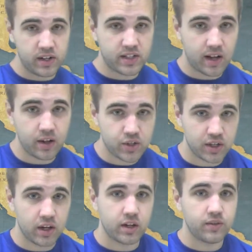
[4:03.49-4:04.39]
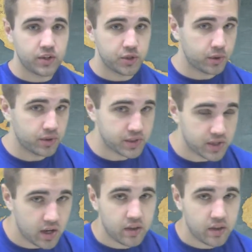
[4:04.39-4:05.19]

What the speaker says: intelligent individuals